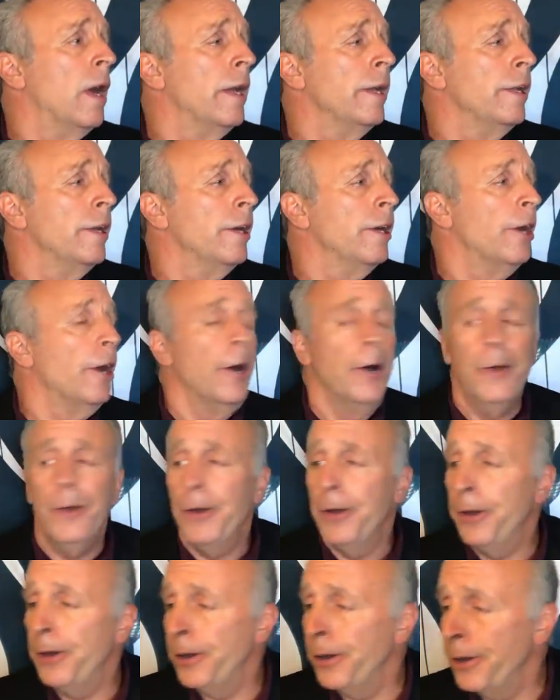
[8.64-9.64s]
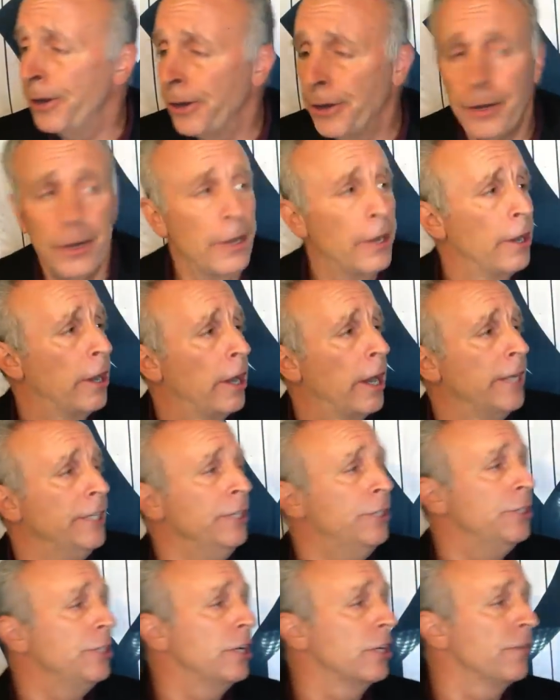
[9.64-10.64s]
I
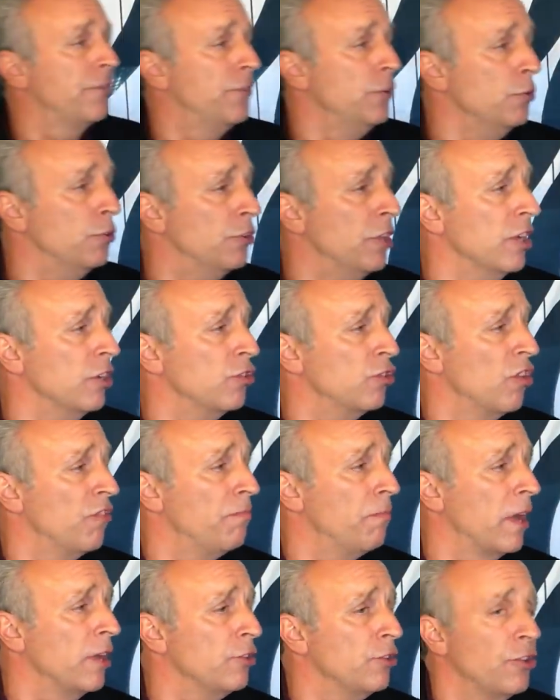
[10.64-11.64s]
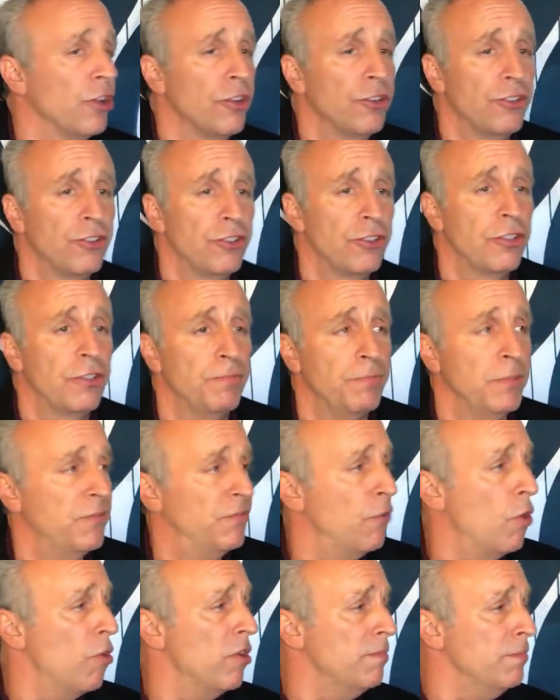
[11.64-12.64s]
need to get a few things off my chest
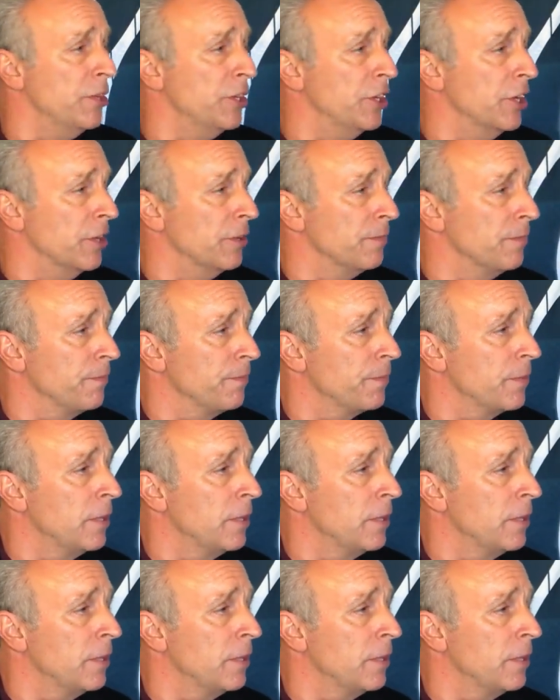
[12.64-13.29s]
before we begin.